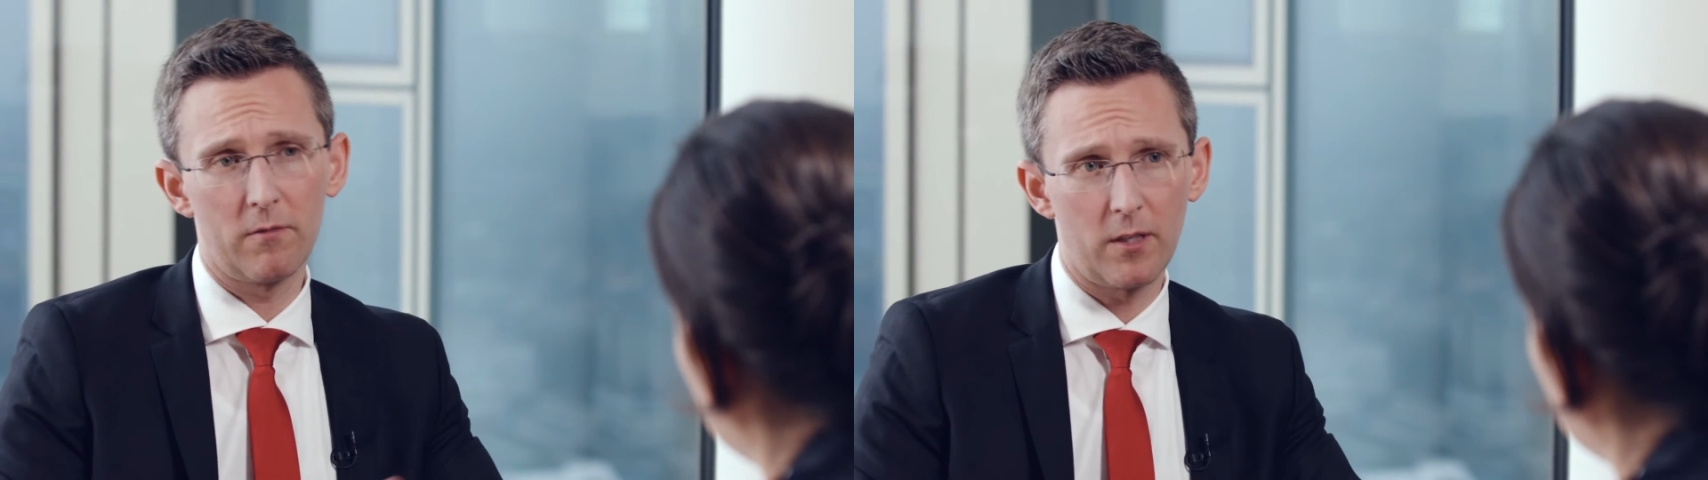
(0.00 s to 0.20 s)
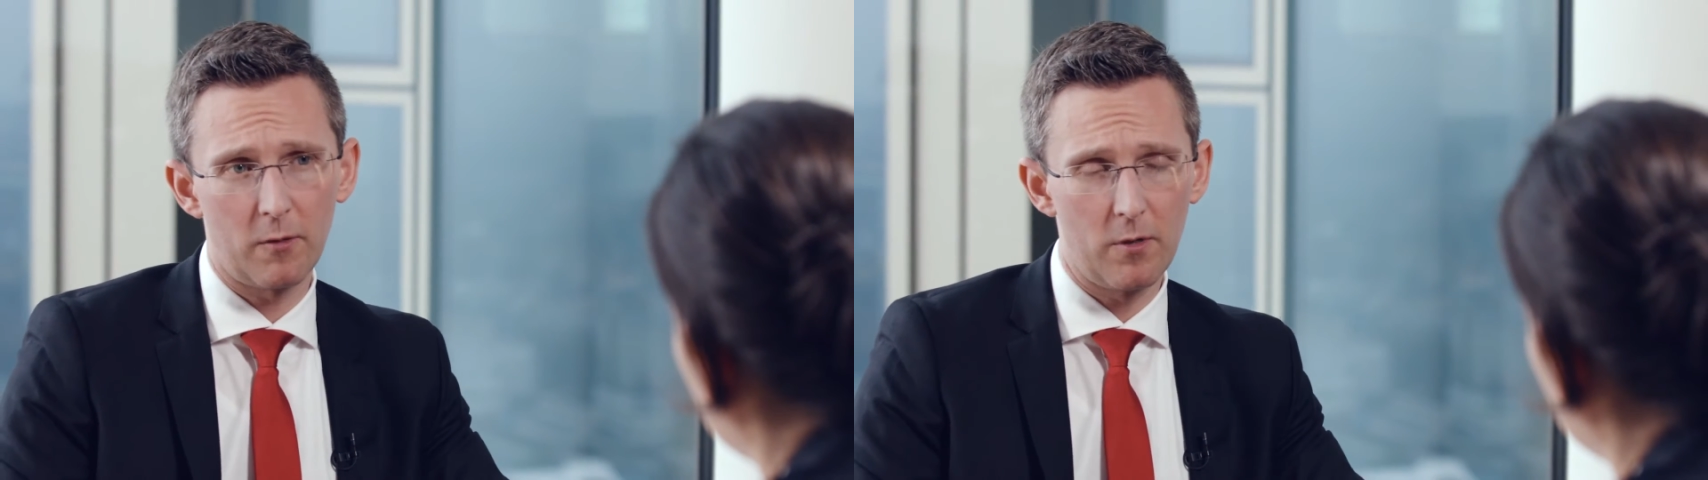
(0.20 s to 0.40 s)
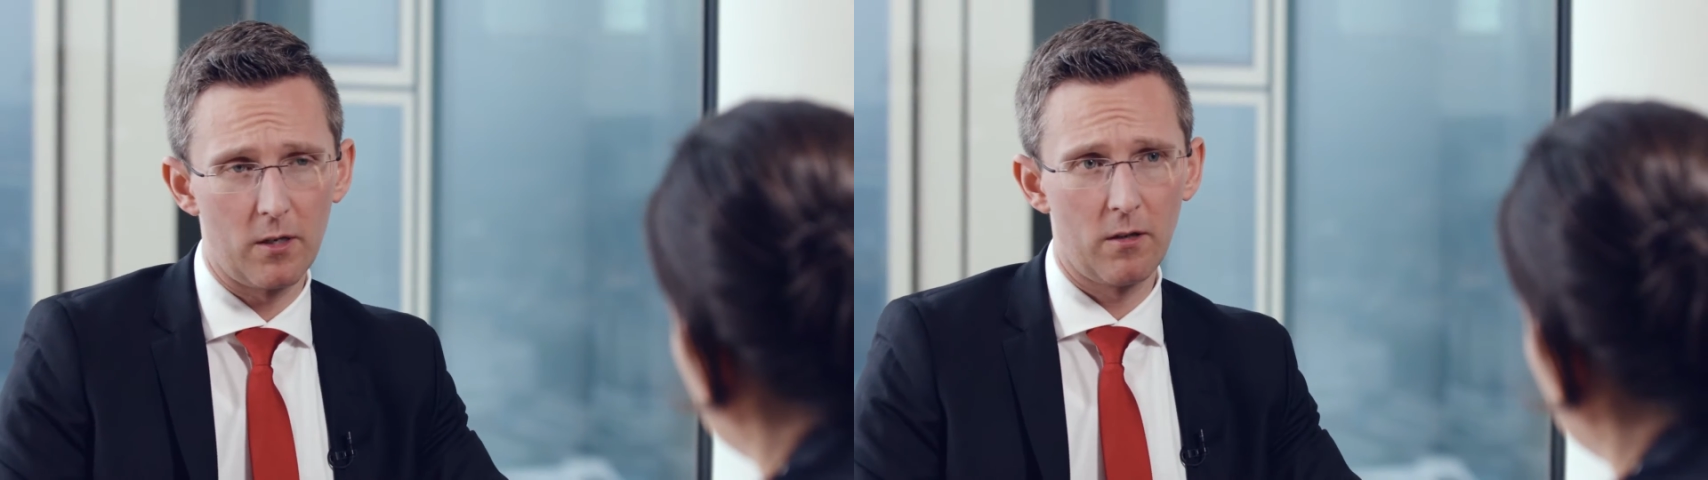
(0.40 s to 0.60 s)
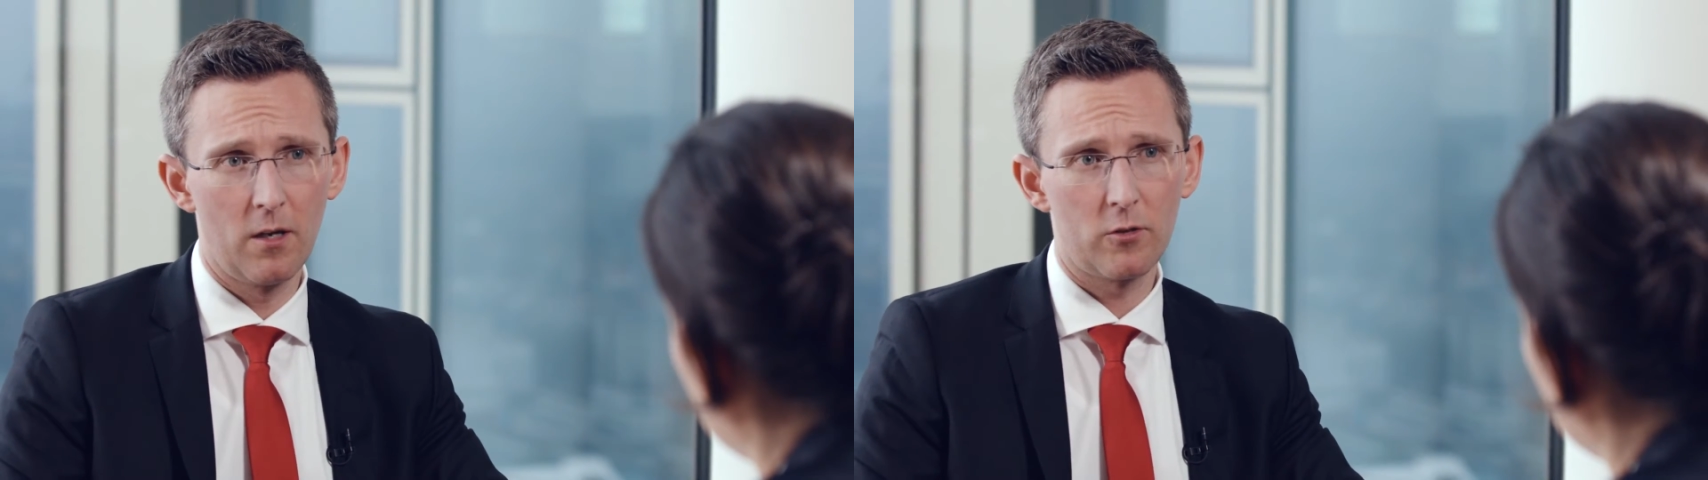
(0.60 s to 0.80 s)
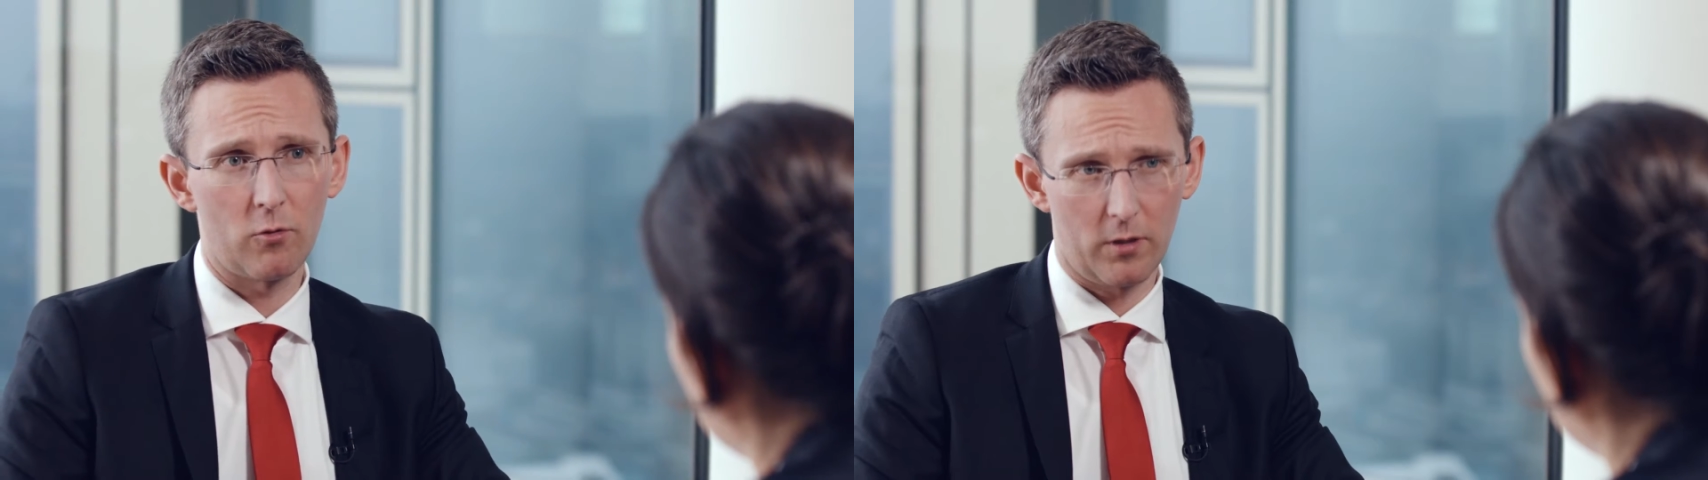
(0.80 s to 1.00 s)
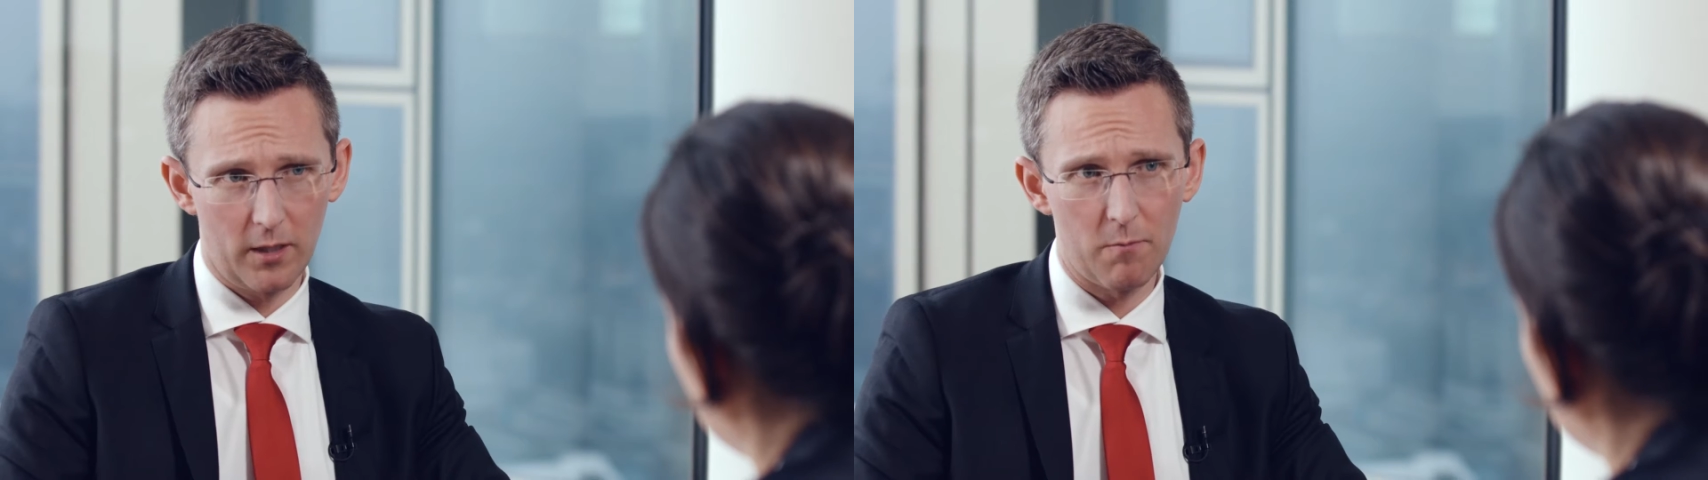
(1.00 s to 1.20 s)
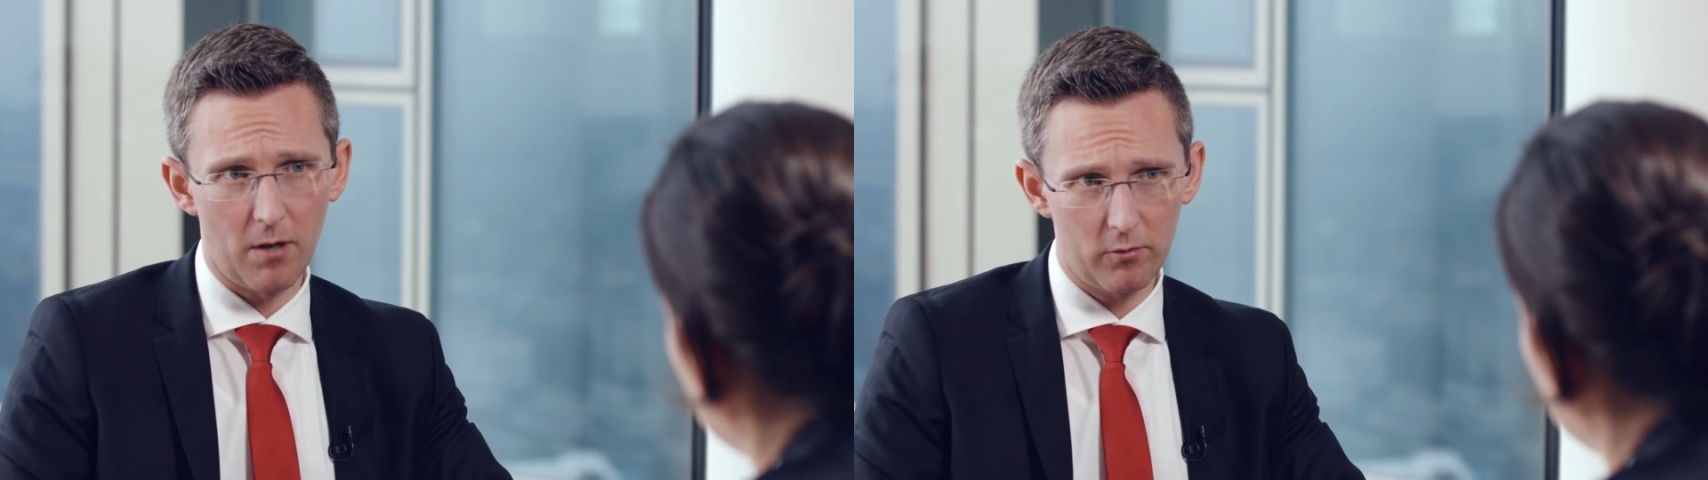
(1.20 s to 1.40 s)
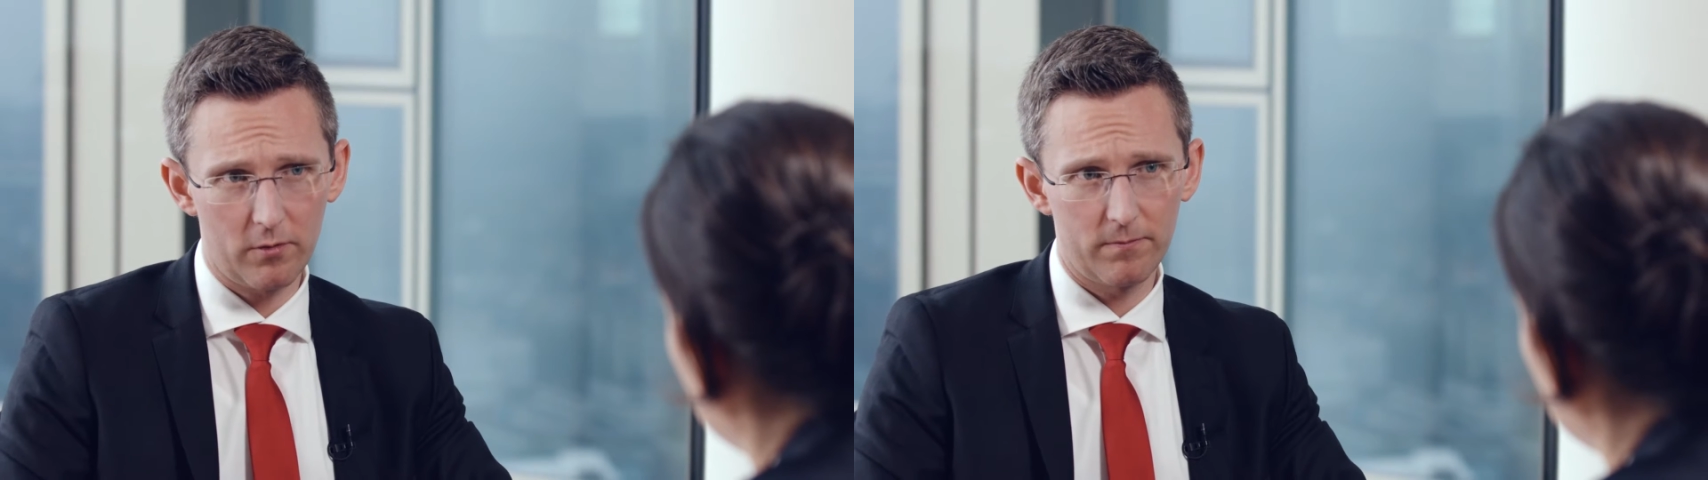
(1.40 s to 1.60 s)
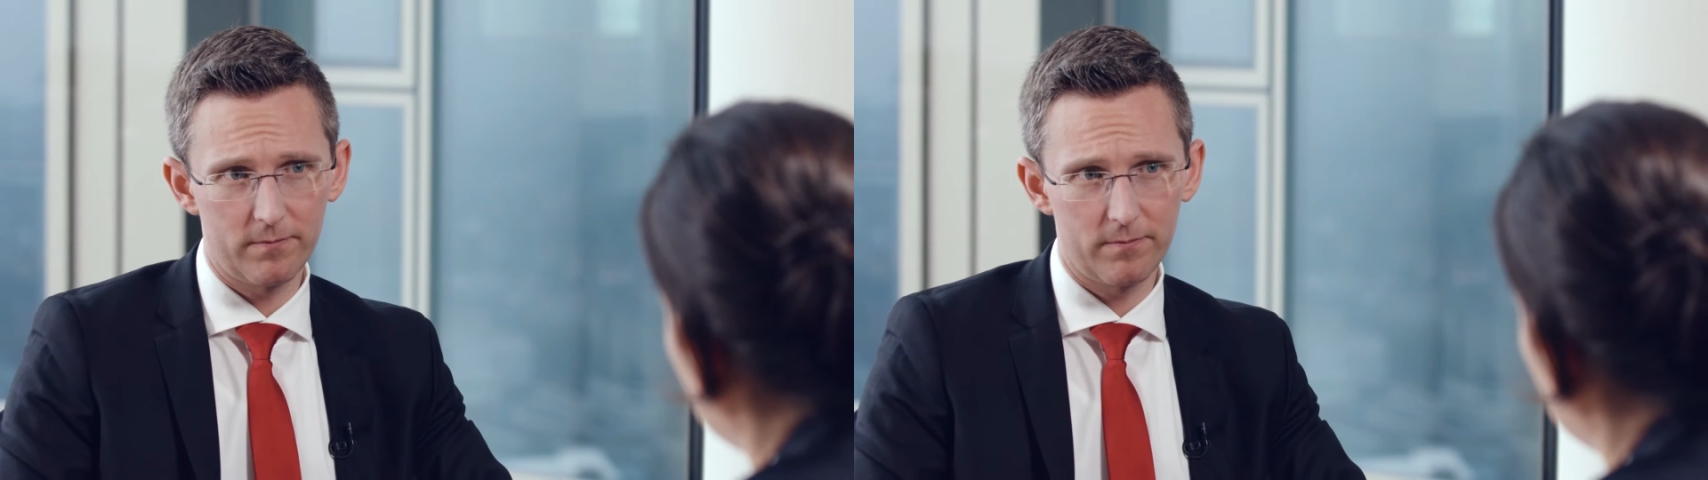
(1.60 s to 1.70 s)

that we are talking about.